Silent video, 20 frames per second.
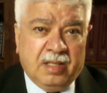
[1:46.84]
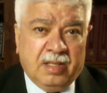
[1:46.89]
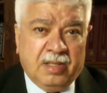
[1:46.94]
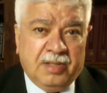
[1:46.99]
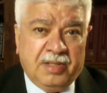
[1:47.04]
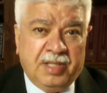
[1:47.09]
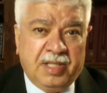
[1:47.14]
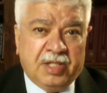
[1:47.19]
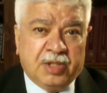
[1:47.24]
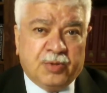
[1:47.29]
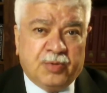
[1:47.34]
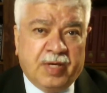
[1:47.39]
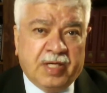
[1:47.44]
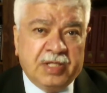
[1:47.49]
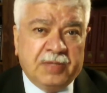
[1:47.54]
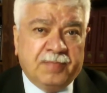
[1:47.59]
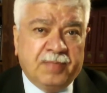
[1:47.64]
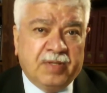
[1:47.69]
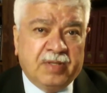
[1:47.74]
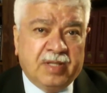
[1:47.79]
The
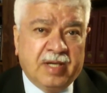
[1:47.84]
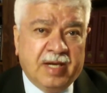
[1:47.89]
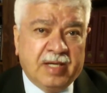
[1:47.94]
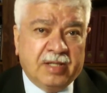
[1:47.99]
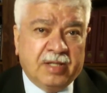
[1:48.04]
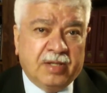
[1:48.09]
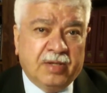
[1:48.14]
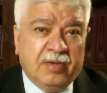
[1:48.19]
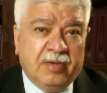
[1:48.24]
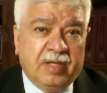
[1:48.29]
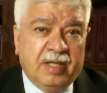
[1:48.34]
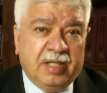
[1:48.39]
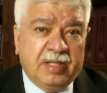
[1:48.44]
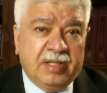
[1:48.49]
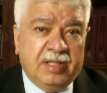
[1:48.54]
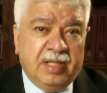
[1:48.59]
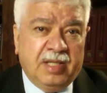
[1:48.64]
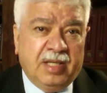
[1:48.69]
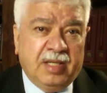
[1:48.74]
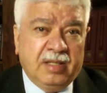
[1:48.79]
trust protector
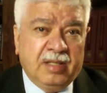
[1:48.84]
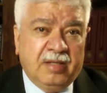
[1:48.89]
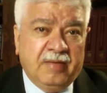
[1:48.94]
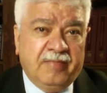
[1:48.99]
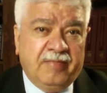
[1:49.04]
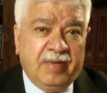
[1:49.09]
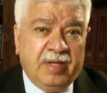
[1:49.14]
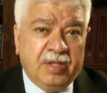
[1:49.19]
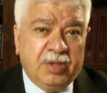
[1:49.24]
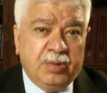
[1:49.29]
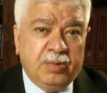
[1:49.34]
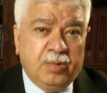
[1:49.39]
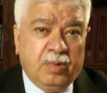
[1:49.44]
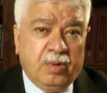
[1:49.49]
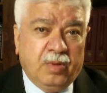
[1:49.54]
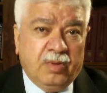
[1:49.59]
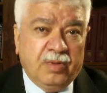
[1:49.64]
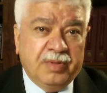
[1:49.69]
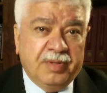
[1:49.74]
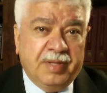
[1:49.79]
is the
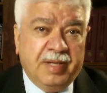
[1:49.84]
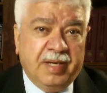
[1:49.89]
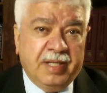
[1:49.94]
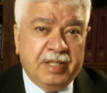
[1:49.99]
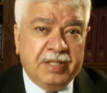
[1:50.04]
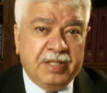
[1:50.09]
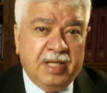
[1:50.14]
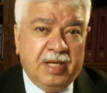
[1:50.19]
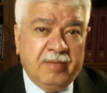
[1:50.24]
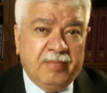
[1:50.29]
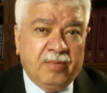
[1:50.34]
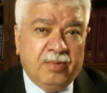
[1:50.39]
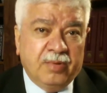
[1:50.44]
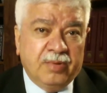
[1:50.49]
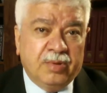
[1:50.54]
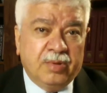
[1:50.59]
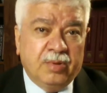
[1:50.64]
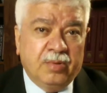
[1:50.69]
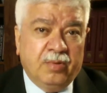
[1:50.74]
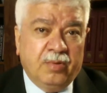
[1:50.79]
individual that is able
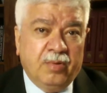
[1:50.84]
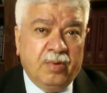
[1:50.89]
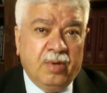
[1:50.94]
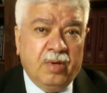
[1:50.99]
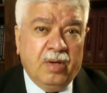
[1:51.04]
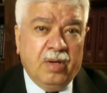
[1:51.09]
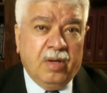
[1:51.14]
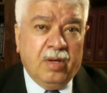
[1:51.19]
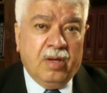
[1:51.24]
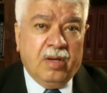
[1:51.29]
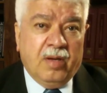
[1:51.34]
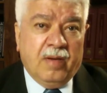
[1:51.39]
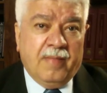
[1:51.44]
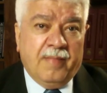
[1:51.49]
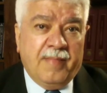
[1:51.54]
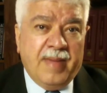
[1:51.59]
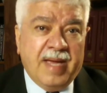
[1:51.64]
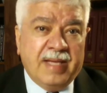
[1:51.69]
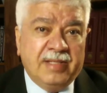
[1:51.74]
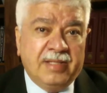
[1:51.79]
to
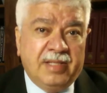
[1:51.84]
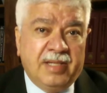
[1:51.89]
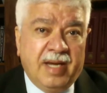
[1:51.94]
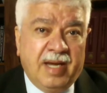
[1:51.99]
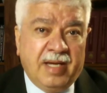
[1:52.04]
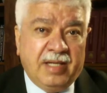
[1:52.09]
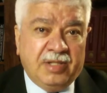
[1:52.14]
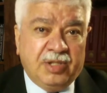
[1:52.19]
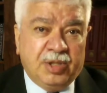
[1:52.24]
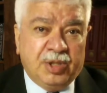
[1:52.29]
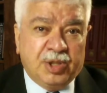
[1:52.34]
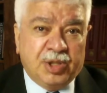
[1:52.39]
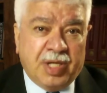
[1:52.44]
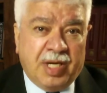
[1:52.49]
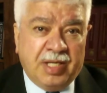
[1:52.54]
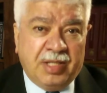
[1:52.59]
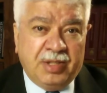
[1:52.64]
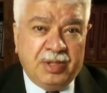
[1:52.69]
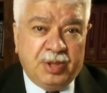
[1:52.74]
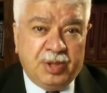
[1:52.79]
mandate
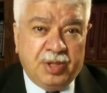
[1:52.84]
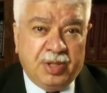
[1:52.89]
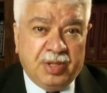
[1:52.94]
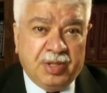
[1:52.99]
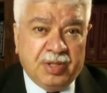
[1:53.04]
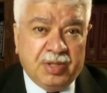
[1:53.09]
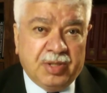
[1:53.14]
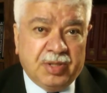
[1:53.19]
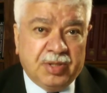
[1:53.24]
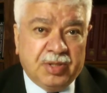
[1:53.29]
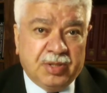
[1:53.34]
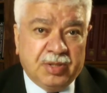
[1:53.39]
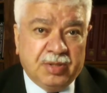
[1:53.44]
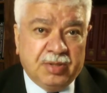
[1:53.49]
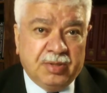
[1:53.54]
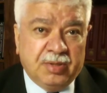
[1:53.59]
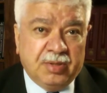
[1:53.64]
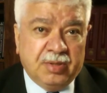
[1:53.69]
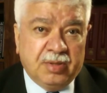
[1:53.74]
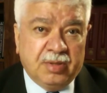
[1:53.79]
changes.
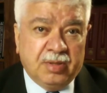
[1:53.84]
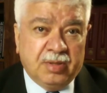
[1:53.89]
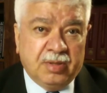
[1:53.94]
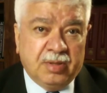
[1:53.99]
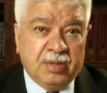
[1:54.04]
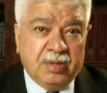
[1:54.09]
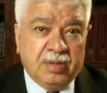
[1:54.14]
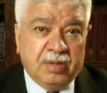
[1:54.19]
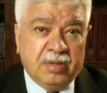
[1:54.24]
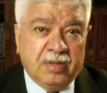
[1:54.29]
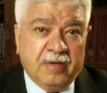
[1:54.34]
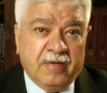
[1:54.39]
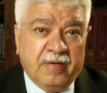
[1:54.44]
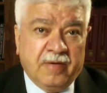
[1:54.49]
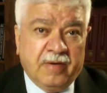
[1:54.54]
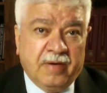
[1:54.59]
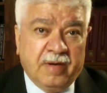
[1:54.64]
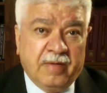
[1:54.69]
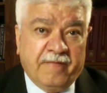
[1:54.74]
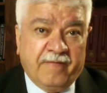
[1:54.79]

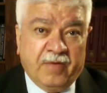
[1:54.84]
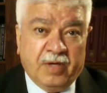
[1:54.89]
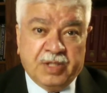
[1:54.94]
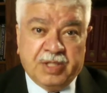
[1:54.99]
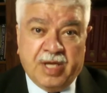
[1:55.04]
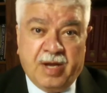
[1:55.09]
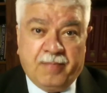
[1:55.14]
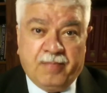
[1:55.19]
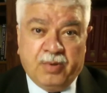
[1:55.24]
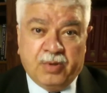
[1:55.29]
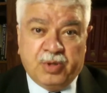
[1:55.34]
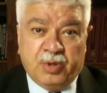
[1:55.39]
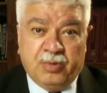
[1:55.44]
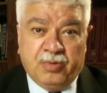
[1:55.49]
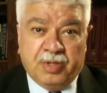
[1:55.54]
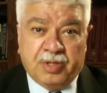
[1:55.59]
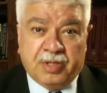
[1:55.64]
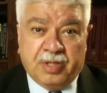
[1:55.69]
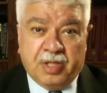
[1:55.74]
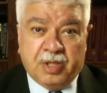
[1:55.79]
For example,
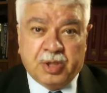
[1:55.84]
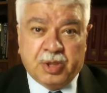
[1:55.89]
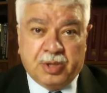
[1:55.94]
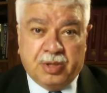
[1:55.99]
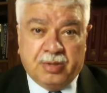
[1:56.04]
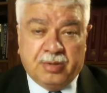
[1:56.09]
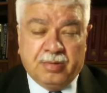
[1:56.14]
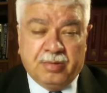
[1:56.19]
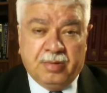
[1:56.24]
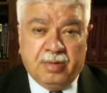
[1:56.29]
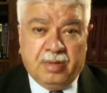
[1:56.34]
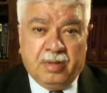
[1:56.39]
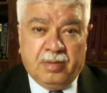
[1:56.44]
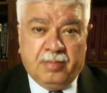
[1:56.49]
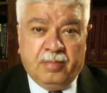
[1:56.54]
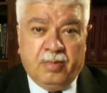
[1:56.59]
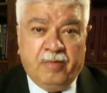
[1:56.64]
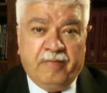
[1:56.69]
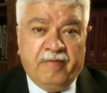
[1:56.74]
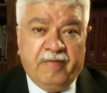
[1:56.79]
jurisdiction.
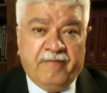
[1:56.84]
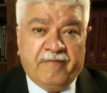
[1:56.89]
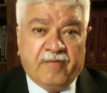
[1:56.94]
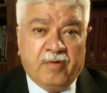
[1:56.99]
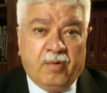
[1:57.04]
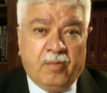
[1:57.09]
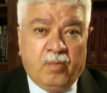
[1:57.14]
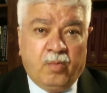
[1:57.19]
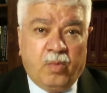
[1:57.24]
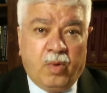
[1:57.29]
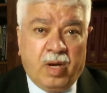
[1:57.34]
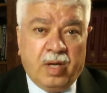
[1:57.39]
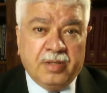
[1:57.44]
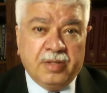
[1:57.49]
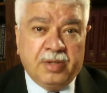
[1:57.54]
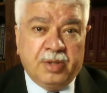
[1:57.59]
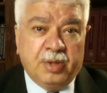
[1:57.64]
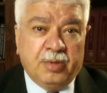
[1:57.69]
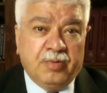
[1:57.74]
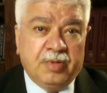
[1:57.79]
Move it from
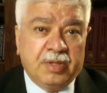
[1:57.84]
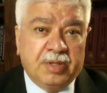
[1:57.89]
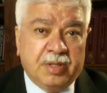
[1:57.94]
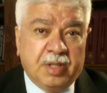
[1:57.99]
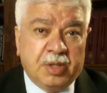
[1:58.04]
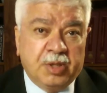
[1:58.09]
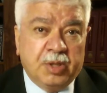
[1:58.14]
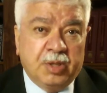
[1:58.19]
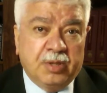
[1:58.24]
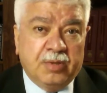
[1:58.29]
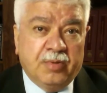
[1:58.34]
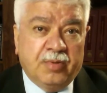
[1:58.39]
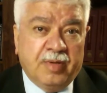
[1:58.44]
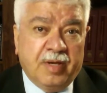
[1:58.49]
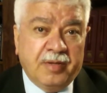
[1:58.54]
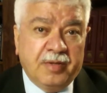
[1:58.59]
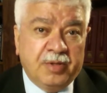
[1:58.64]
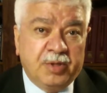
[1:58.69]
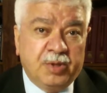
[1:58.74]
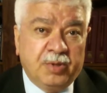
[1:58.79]
one jurisdiction to
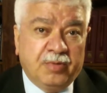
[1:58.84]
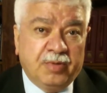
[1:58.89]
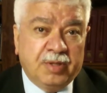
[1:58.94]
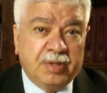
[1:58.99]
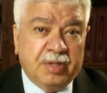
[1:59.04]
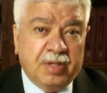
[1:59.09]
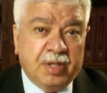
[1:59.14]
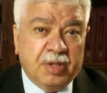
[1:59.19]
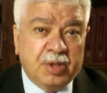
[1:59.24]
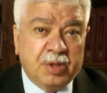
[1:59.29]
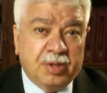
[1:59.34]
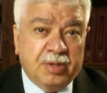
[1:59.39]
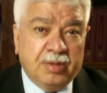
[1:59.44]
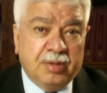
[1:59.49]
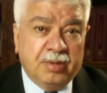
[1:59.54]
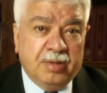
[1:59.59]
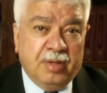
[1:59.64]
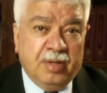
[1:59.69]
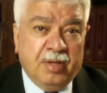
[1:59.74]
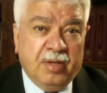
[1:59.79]
another
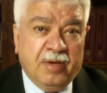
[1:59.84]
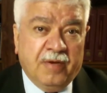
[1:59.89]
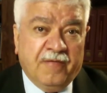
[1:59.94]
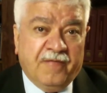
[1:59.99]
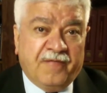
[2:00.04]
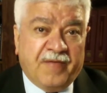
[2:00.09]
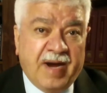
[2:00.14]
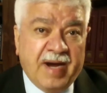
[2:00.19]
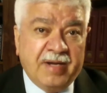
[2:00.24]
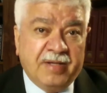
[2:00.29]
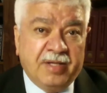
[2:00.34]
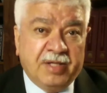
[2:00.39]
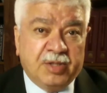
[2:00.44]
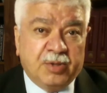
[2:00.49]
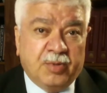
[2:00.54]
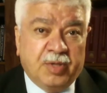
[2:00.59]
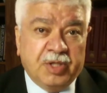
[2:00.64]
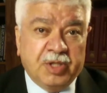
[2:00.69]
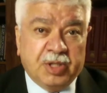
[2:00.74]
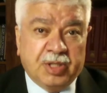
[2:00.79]
jurisdiction, fire the
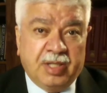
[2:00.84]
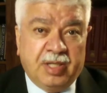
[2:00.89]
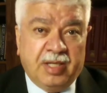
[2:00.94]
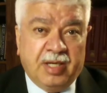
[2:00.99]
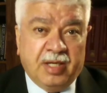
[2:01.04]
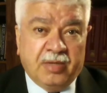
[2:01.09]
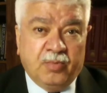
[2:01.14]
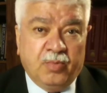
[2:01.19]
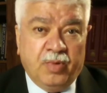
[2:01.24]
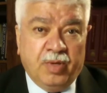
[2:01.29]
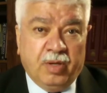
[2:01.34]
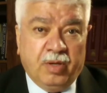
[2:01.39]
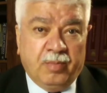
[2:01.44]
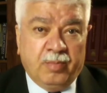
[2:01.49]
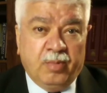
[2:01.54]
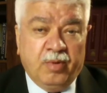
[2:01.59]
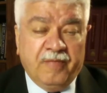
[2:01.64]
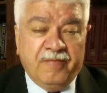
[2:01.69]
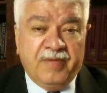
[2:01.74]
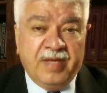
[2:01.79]
trustee at will,
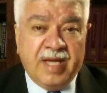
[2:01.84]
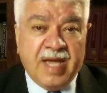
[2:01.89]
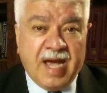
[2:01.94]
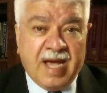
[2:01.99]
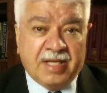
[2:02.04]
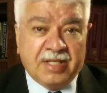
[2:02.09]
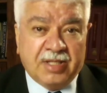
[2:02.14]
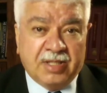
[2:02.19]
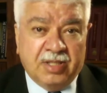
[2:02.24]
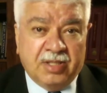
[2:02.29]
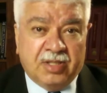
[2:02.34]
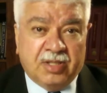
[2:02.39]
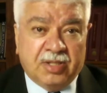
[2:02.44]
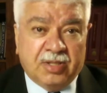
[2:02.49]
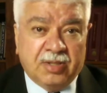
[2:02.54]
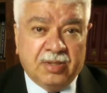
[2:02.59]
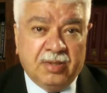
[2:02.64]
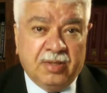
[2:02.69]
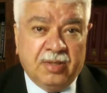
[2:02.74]
move the assets.